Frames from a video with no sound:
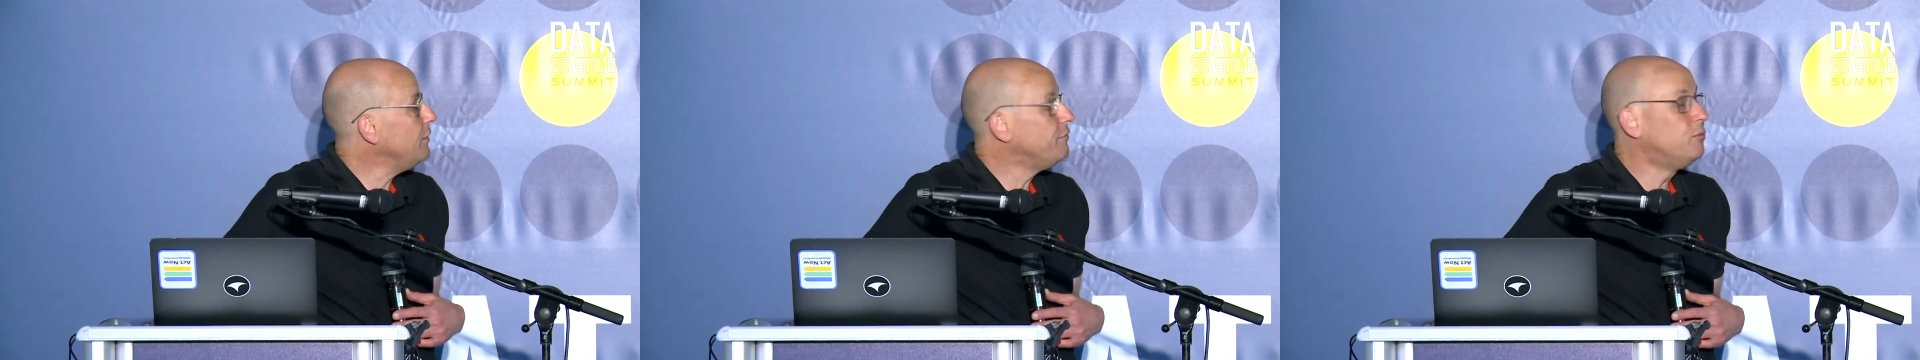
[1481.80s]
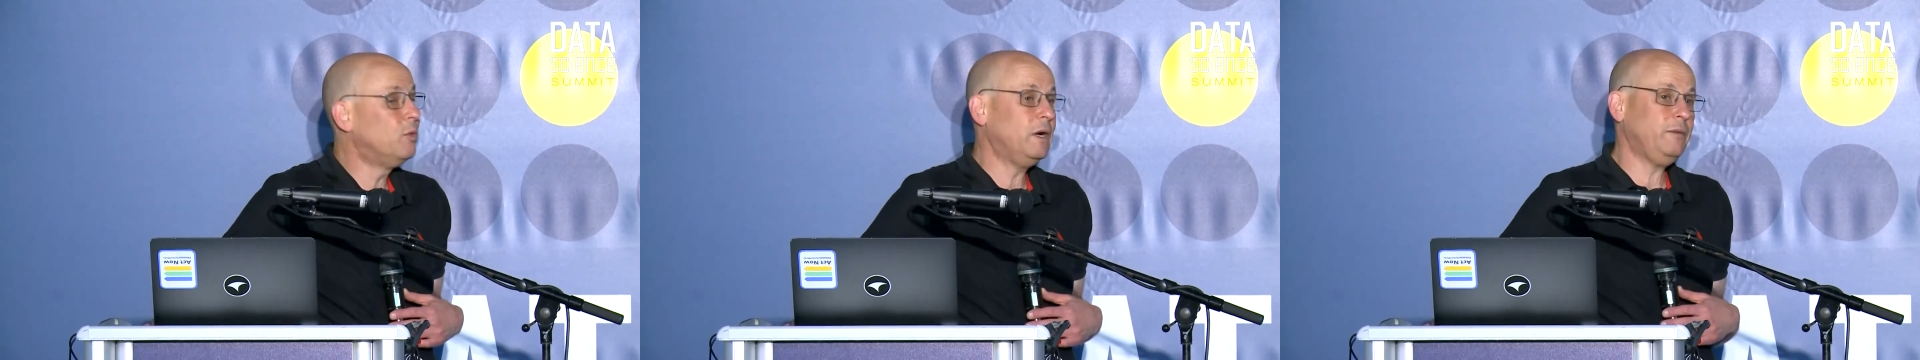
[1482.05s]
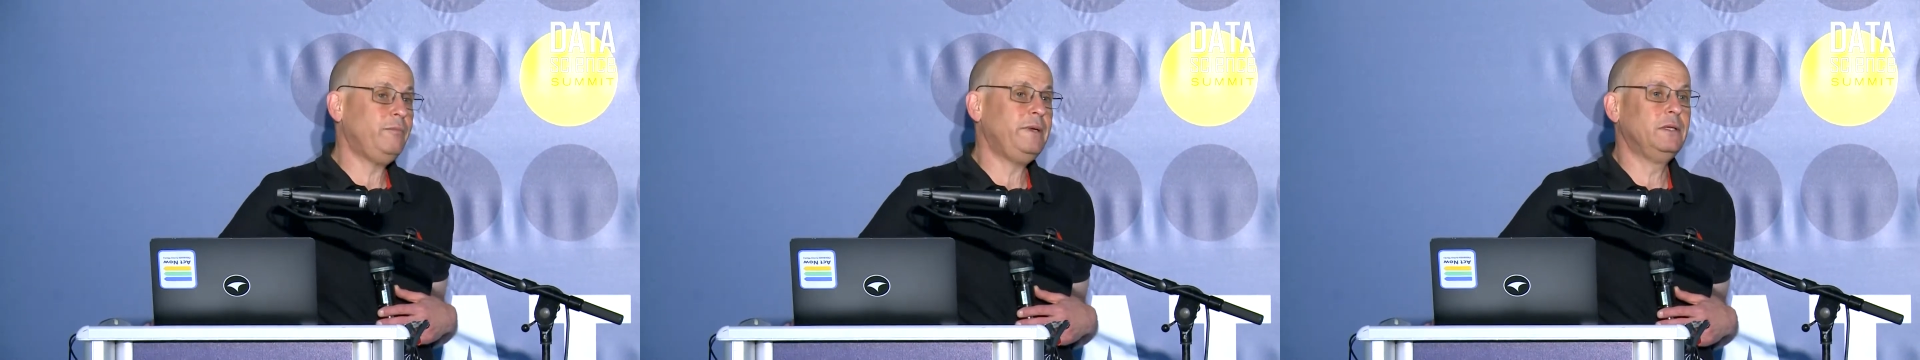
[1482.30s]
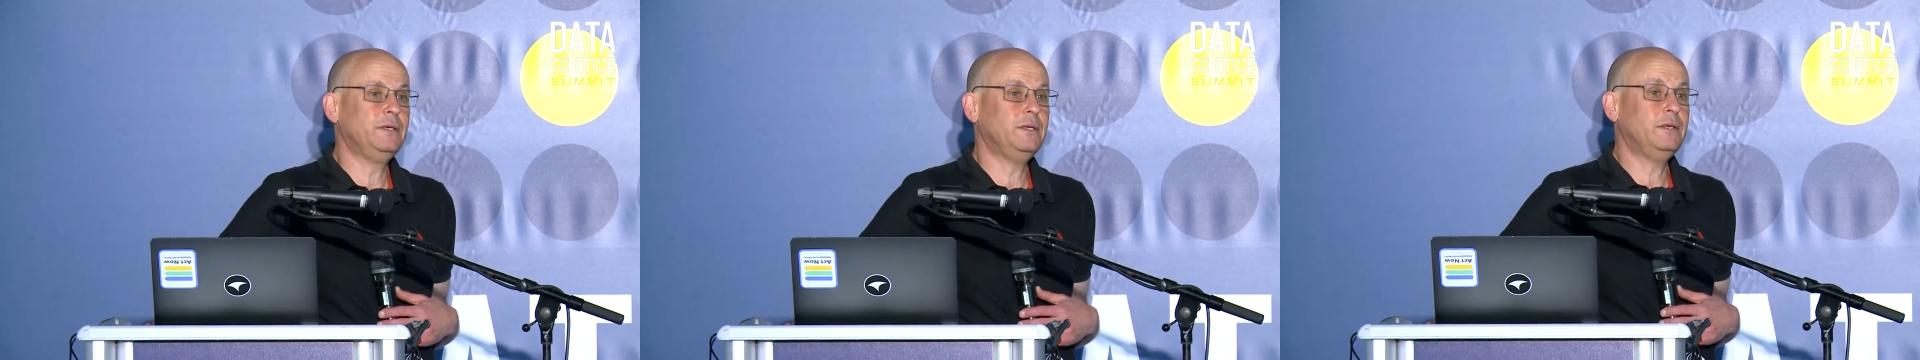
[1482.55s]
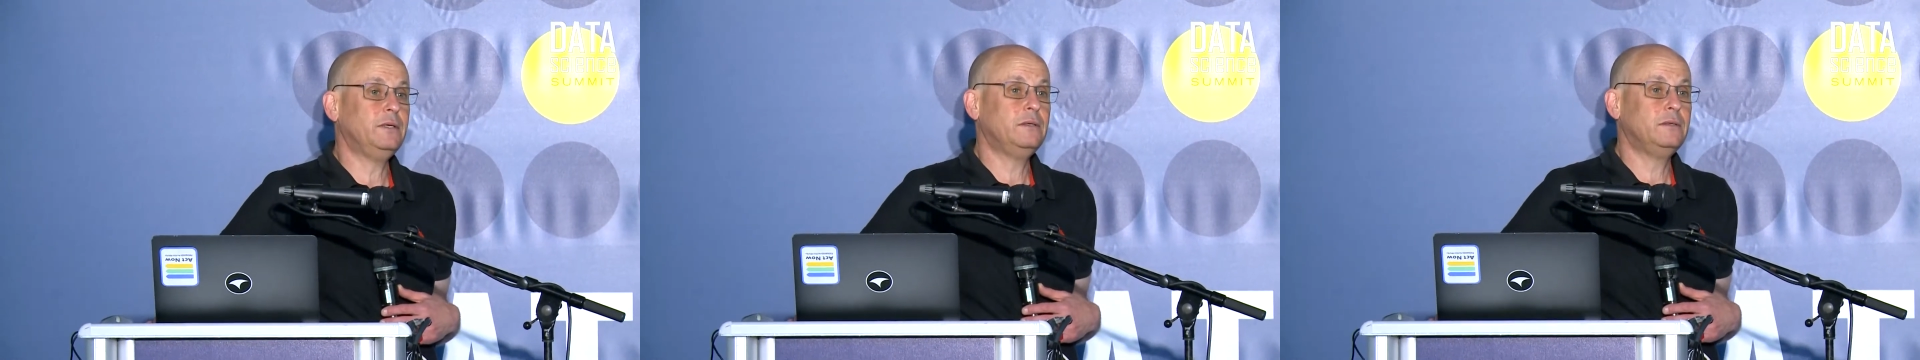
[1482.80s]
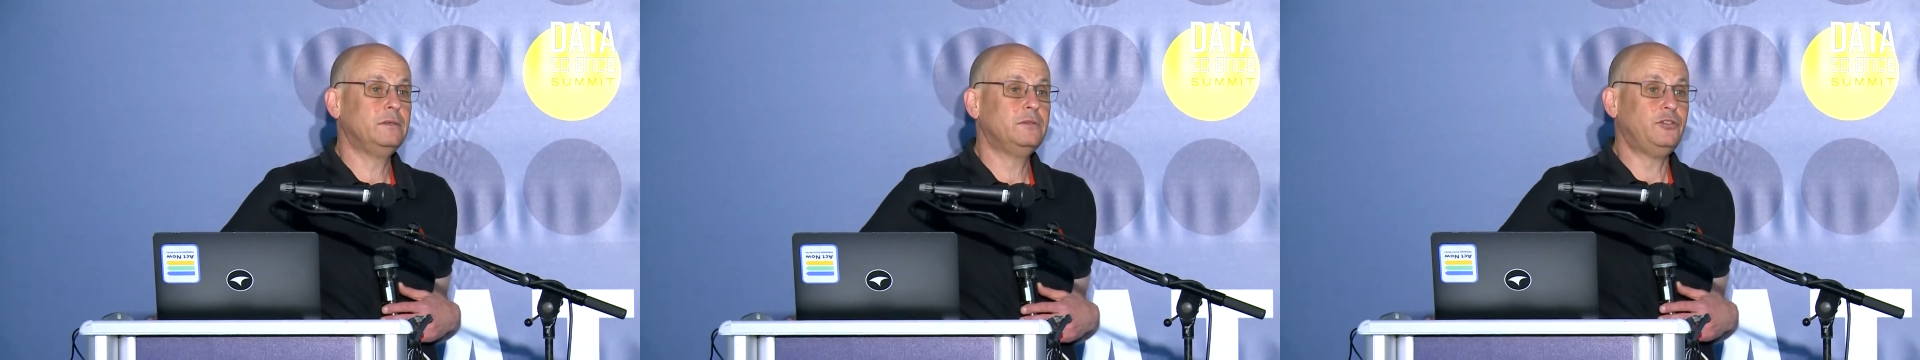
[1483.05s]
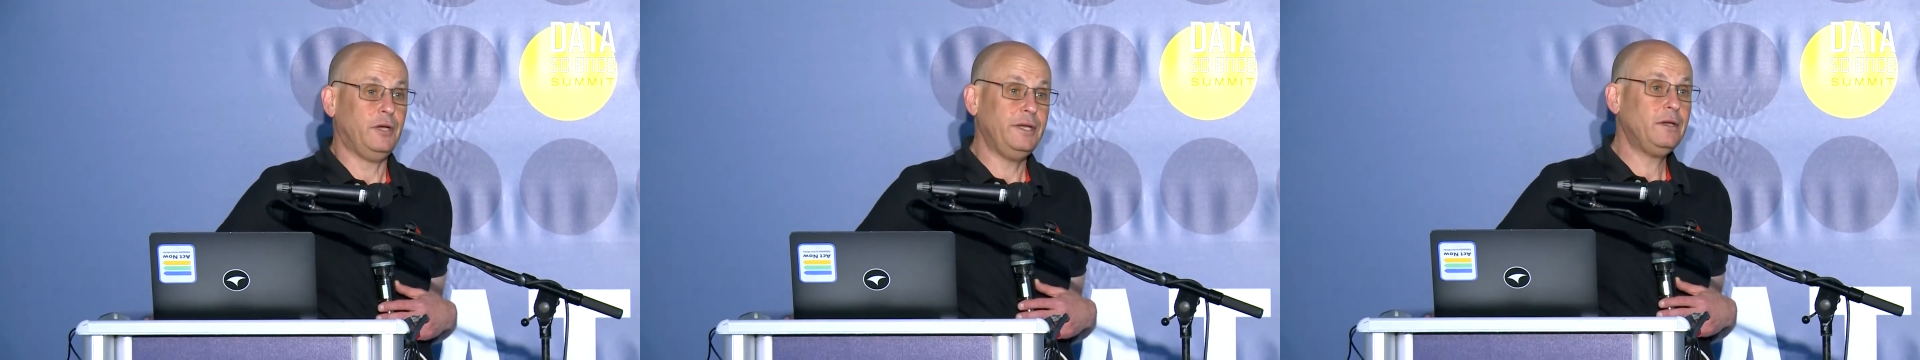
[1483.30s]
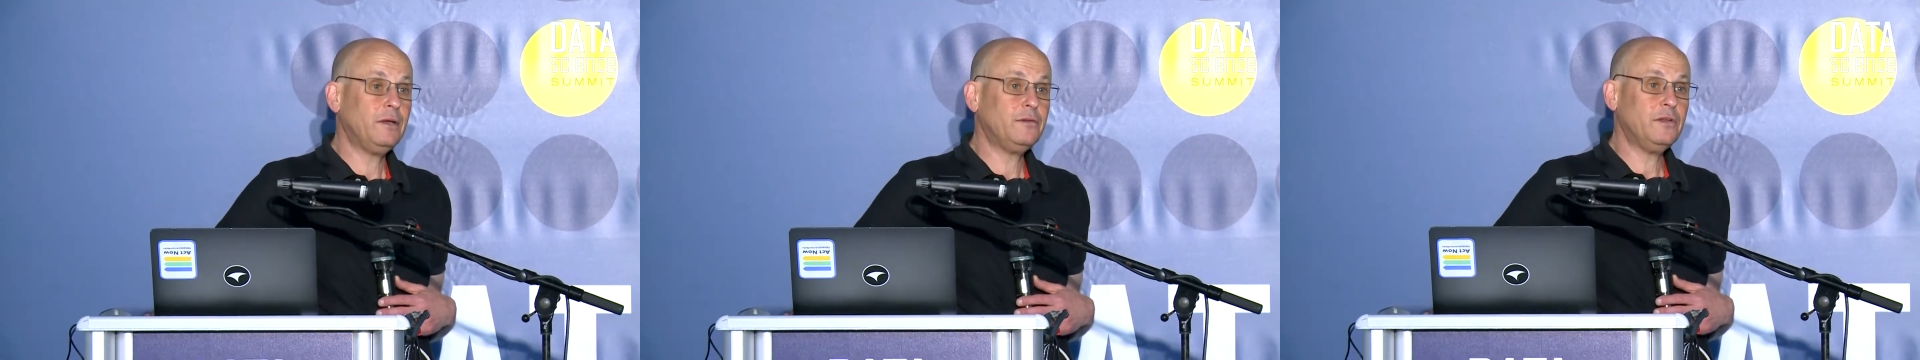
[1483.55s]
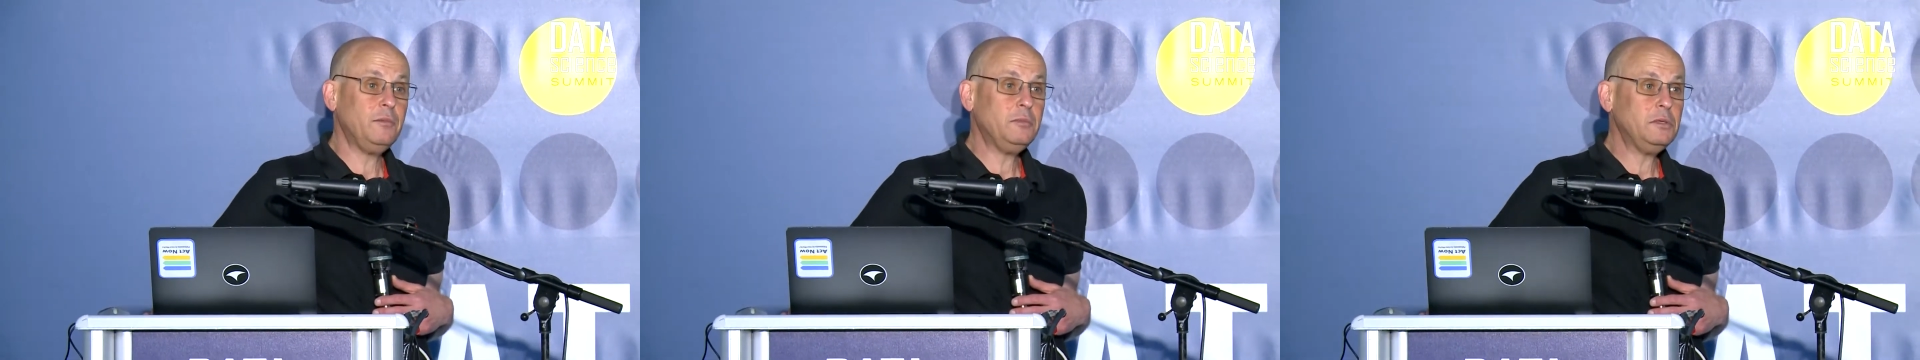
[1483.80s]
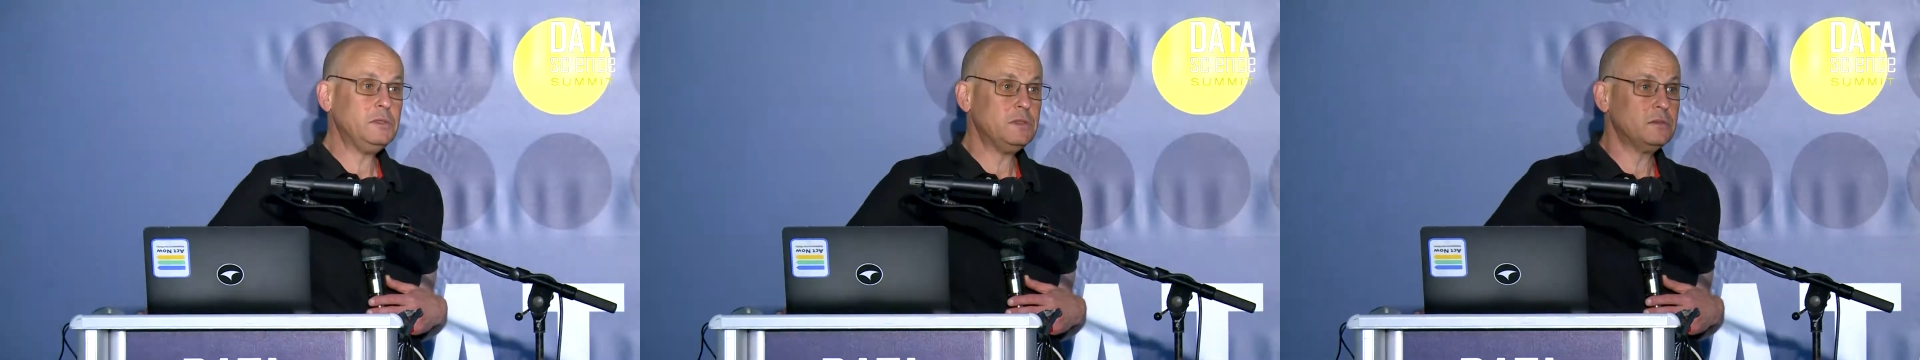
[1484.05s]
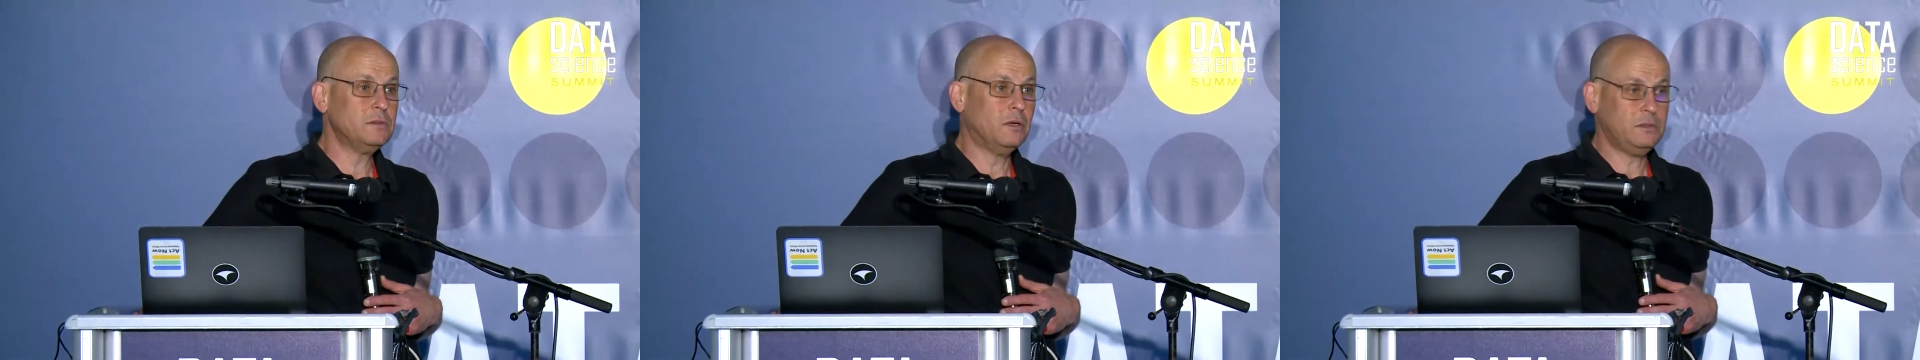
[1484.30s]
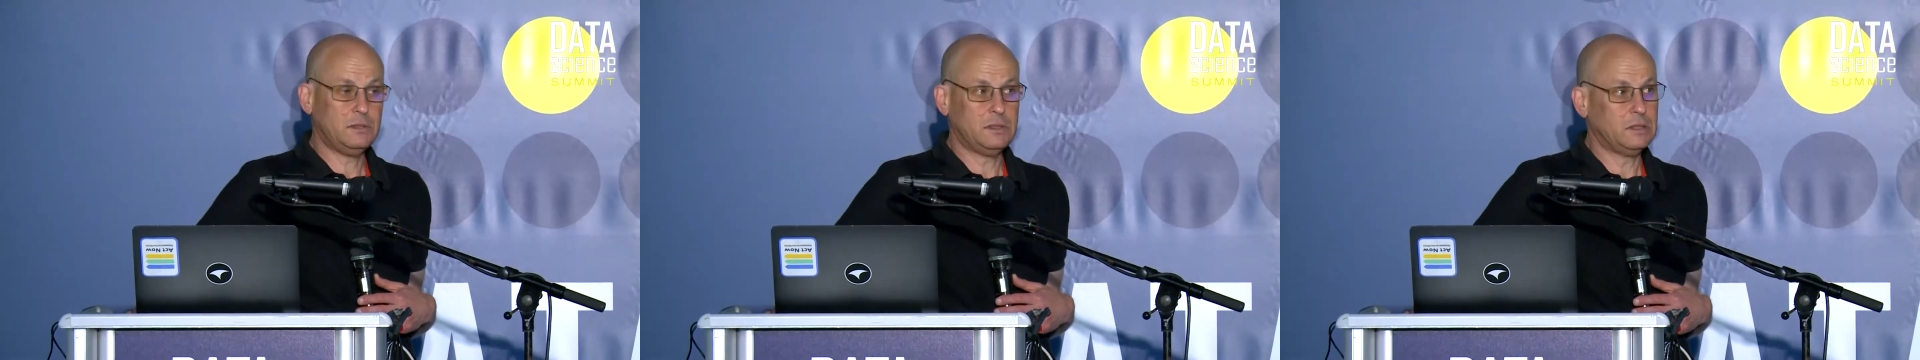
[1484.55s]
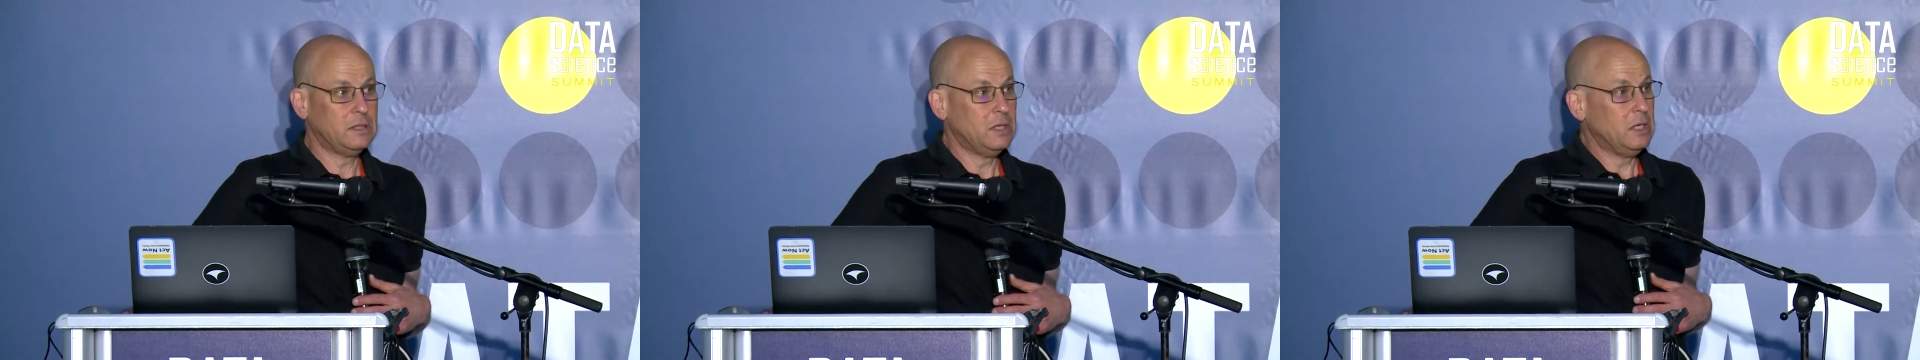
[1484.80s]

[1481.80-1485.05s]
have 1 billion training examples, not